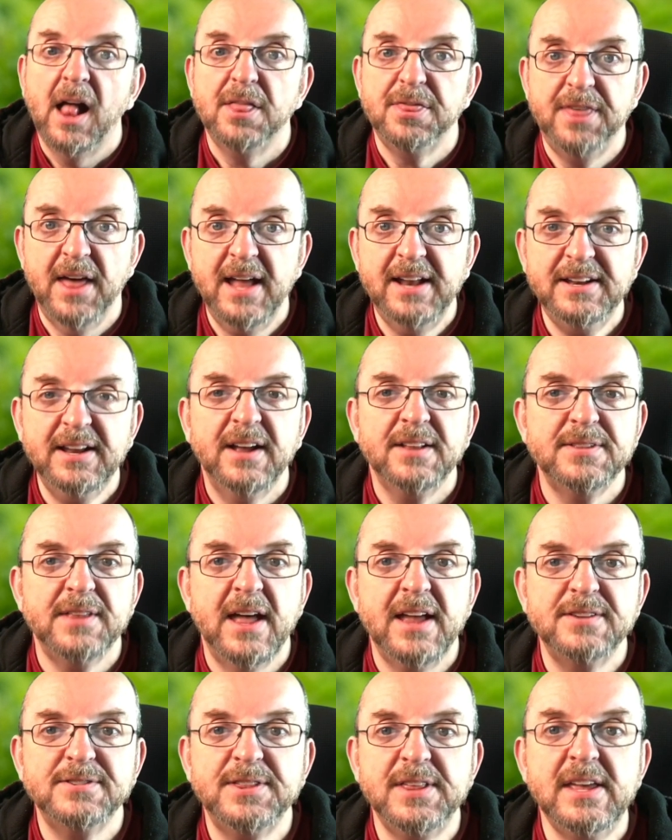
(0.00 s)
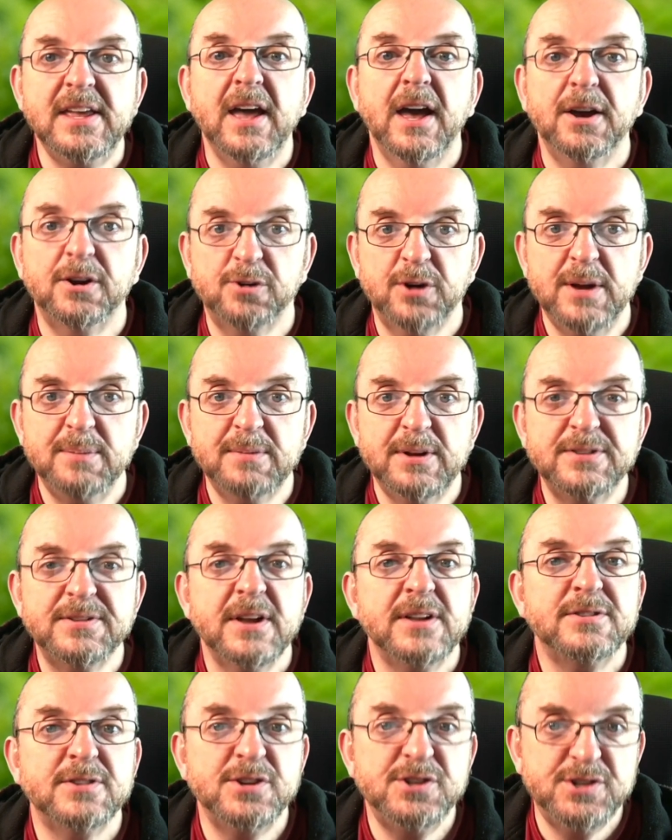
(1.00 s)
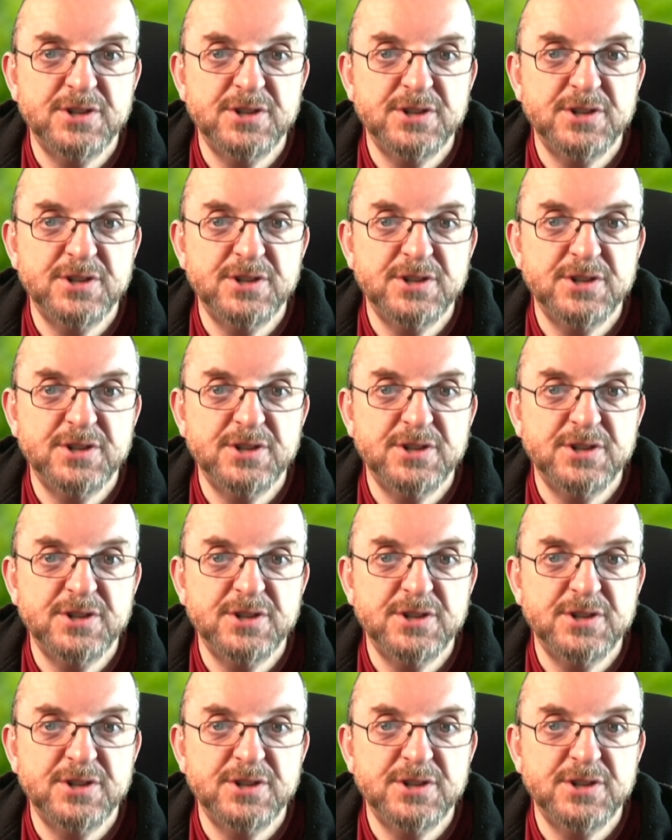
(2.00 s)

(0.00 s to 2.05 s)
Then there's the agreement to